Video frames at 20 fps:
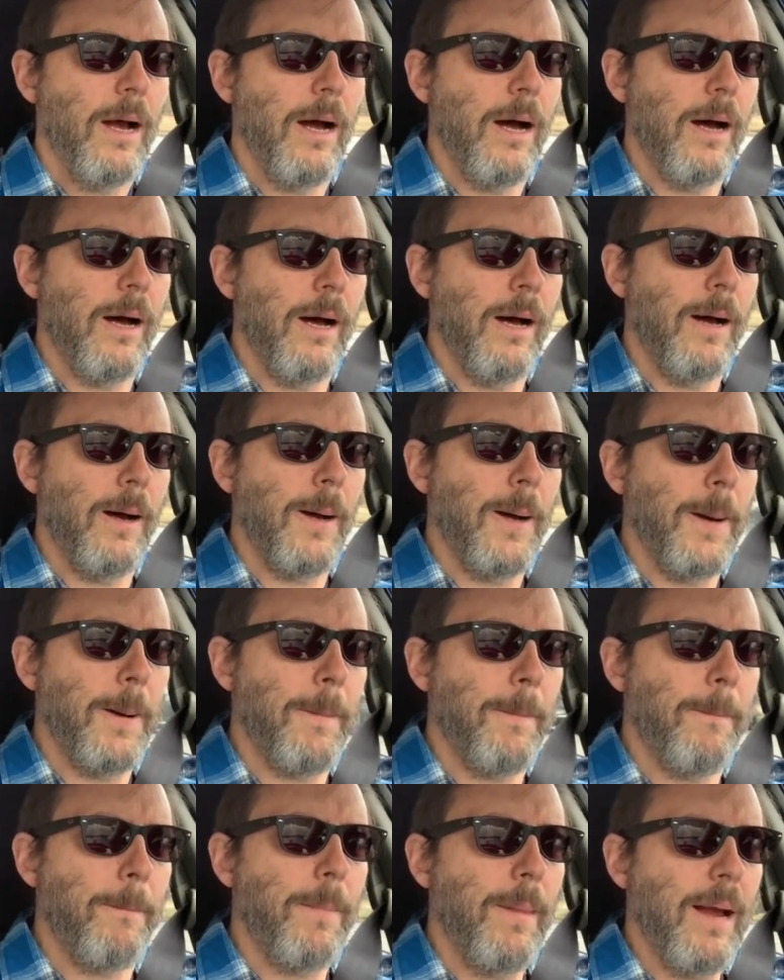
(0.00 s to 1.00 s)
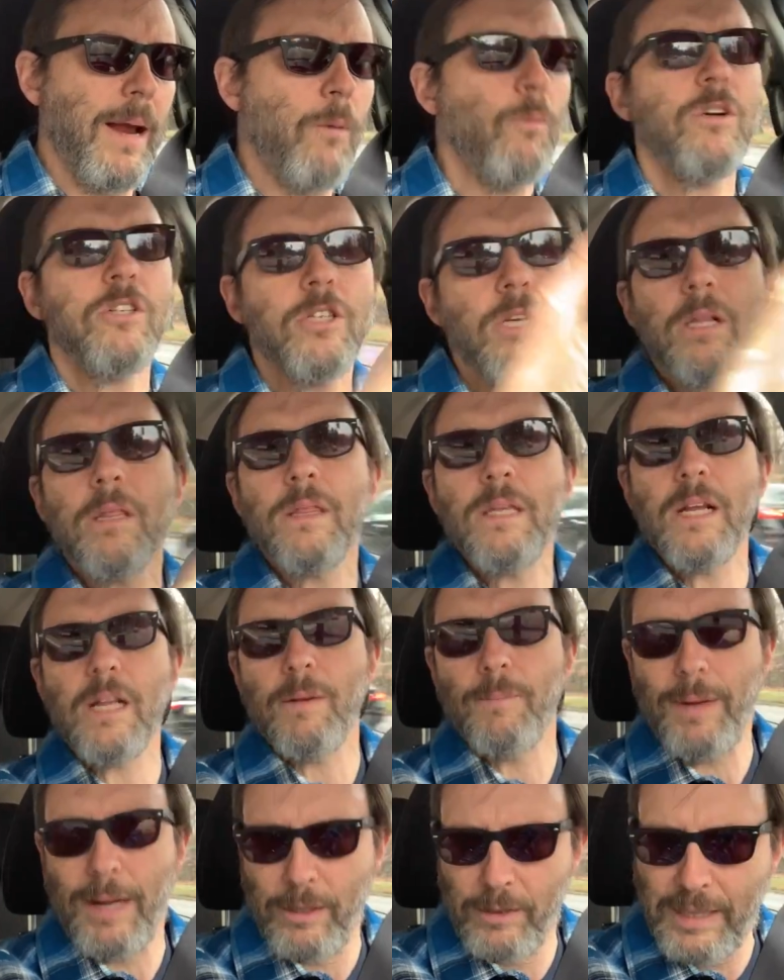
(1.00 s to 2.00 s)
uh, I want you to
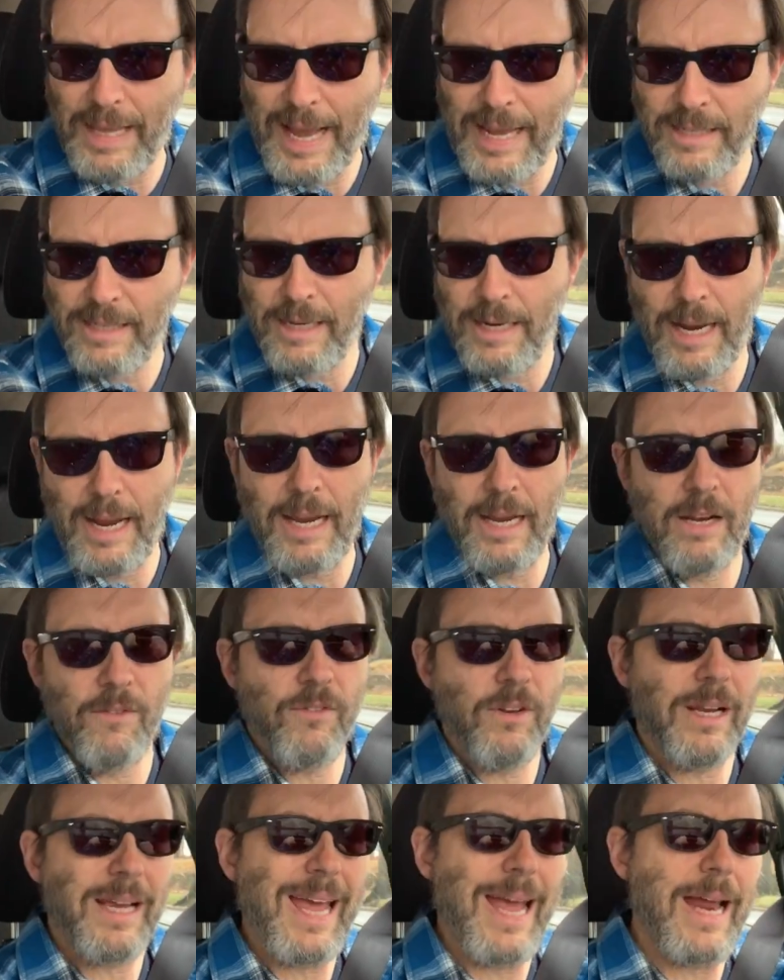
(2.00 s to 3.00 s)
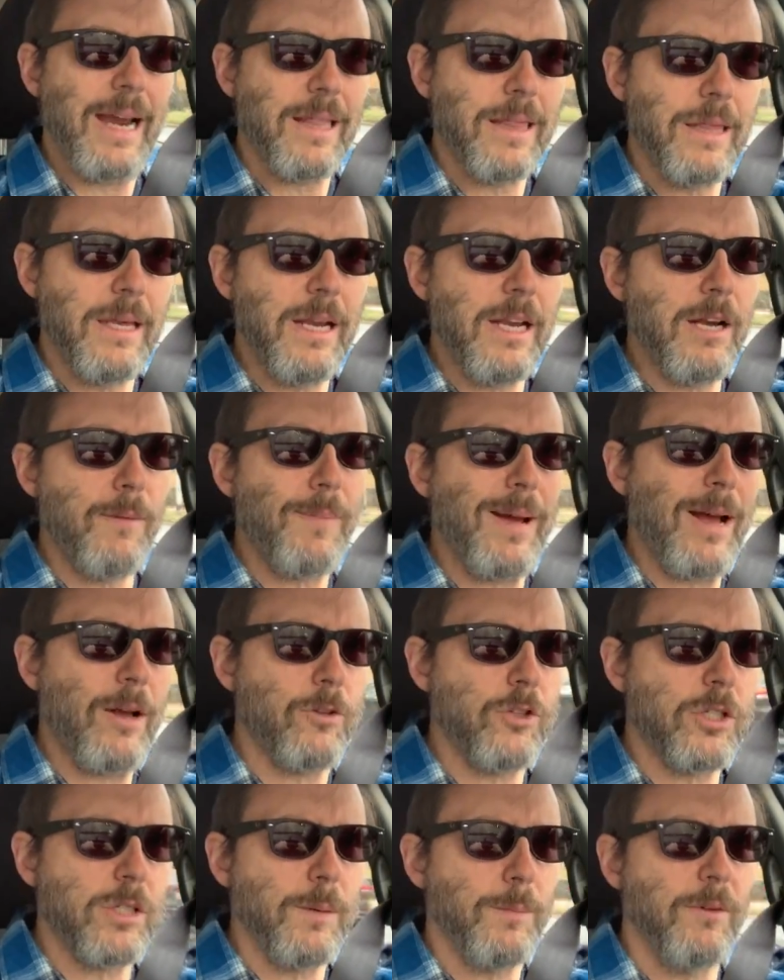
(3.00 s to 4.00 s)
think about that today if you can. Think
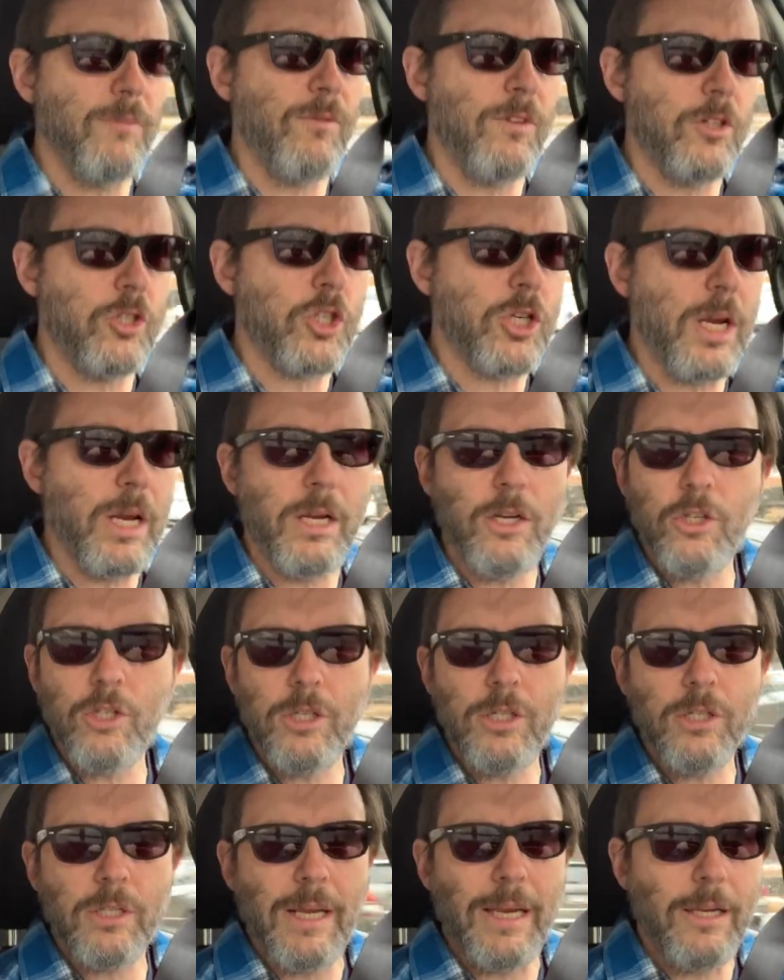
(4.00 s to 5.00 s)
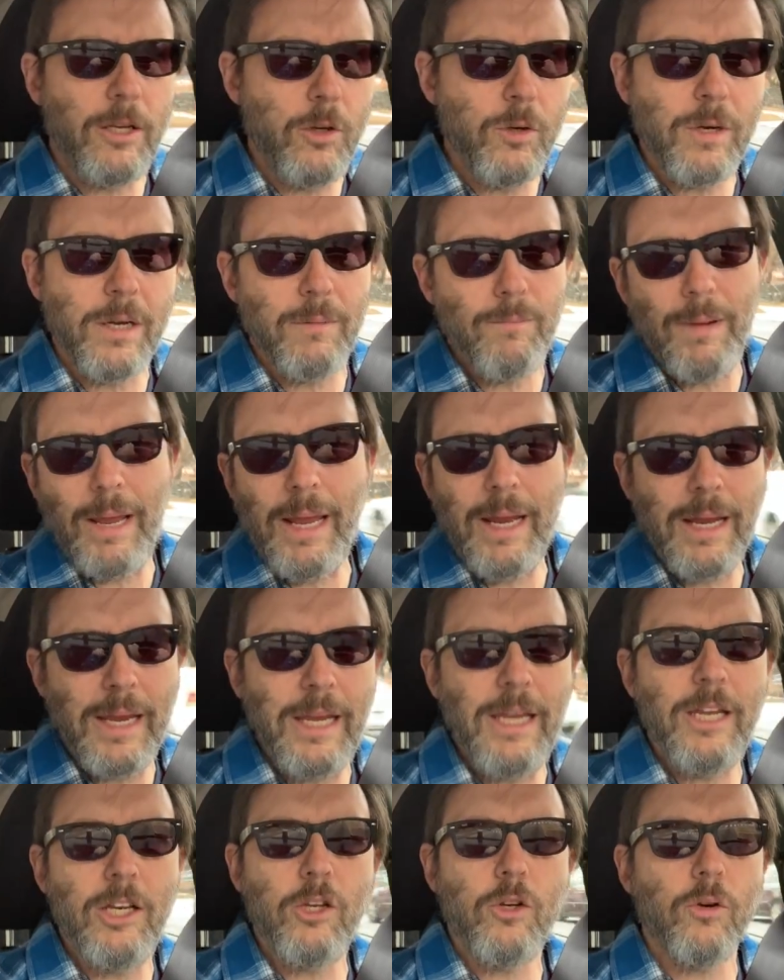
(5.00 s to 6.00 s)
about some of the changes that you can make
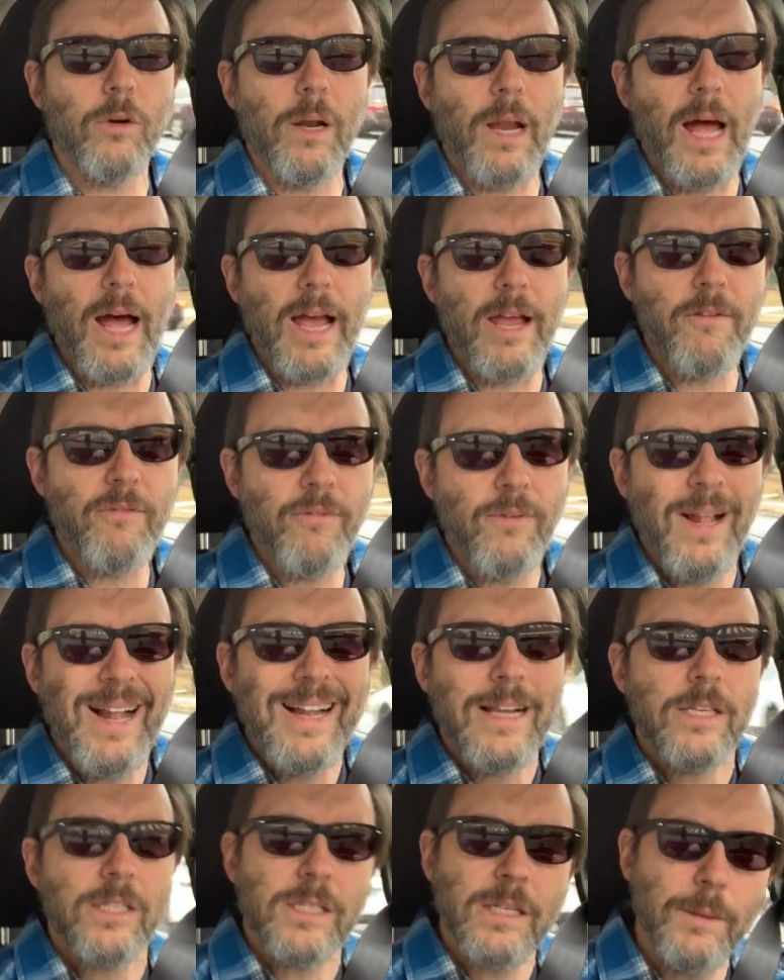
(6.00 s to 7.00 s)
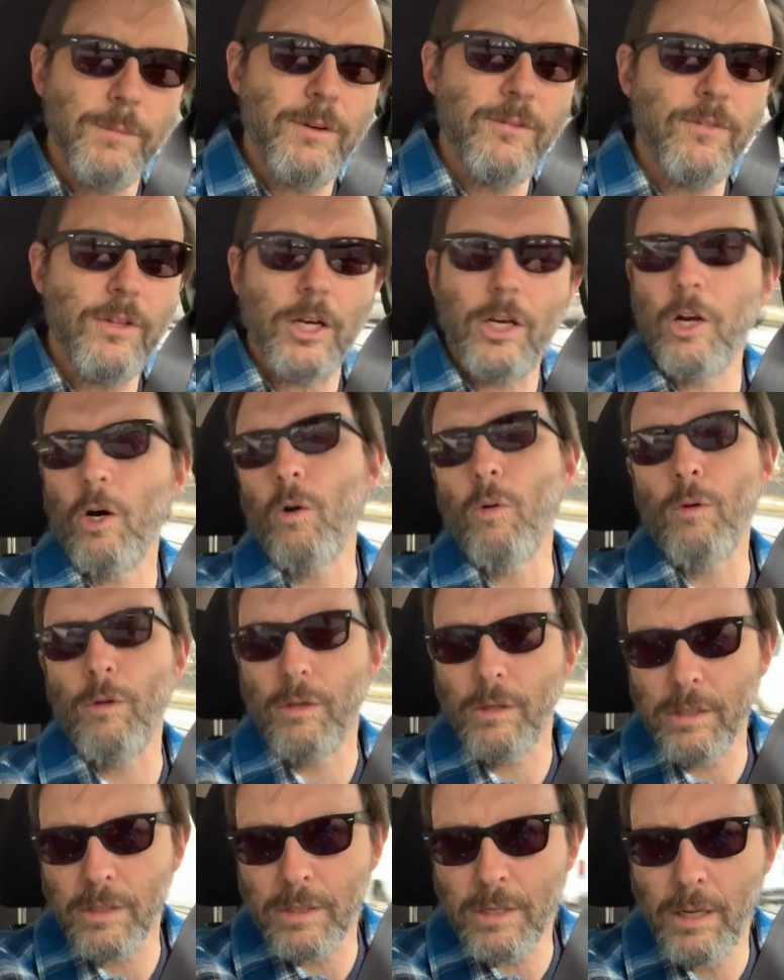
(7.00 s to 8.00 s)
in your life, some of the
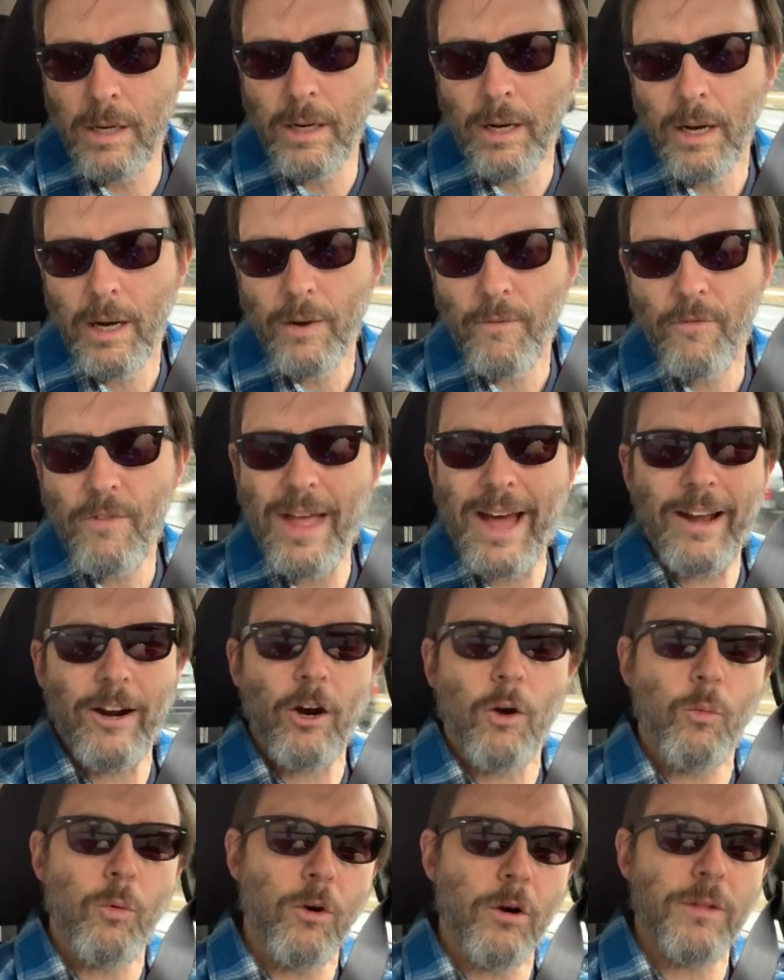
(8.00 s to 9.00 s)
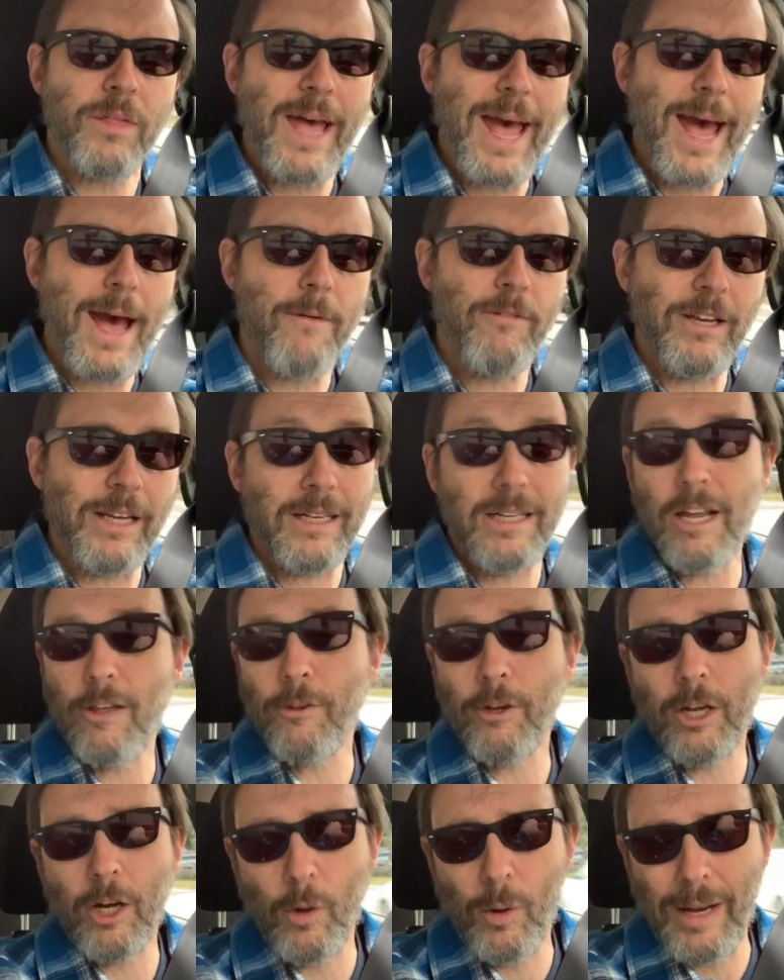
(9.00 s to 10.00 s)
goals that are worth having.
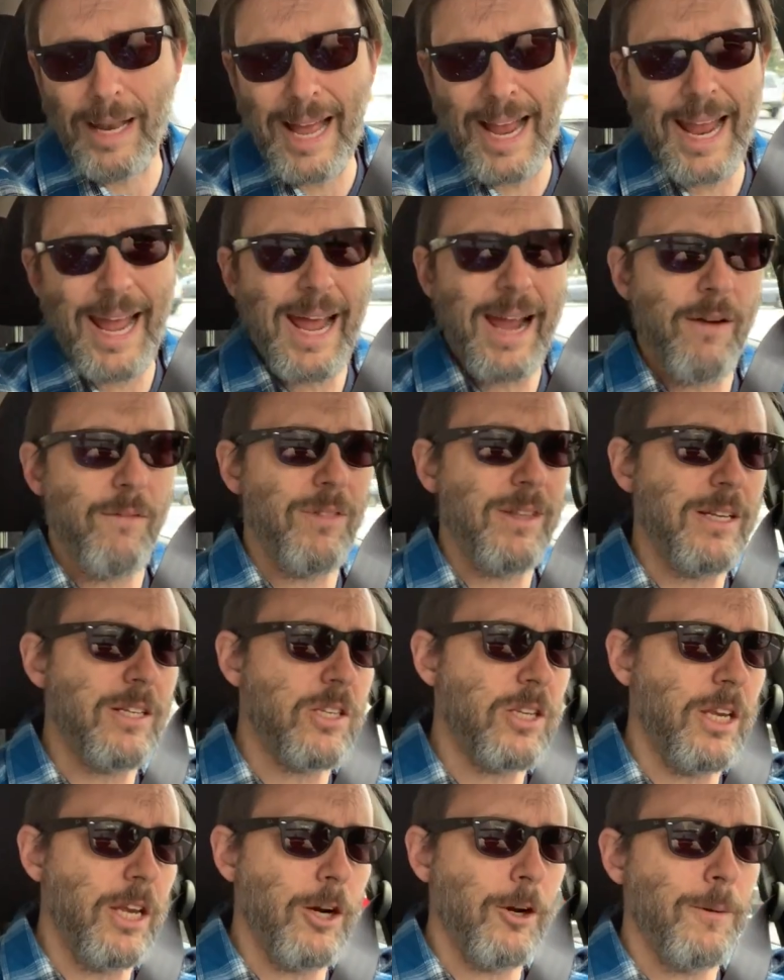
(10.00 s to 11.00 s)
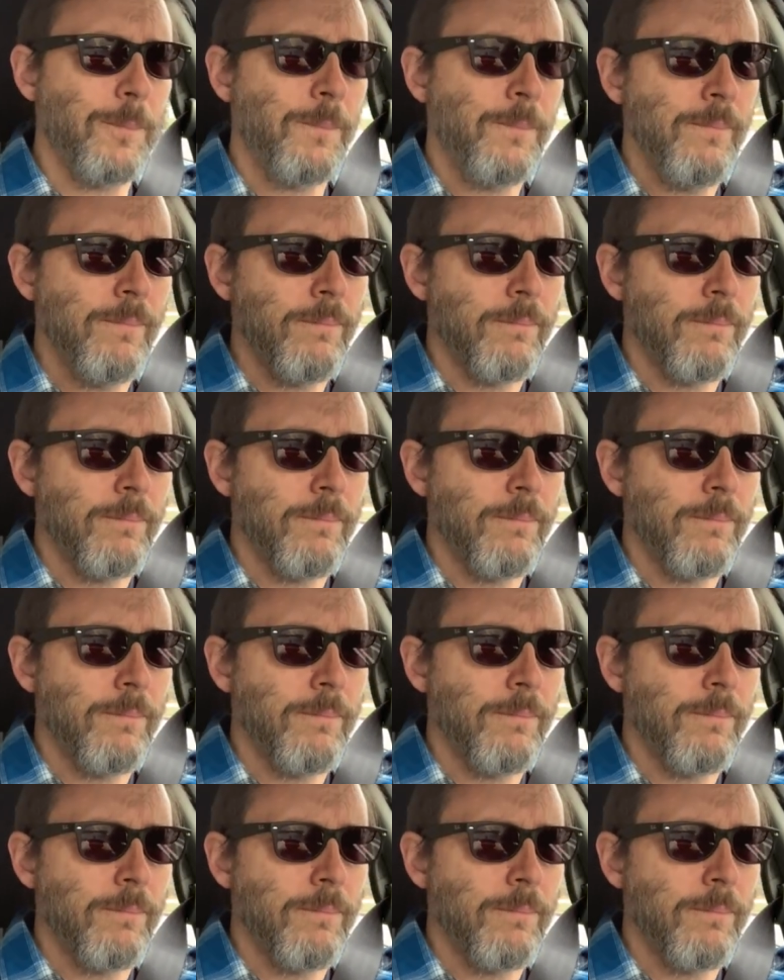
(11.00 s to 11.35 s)
Another goal I have this year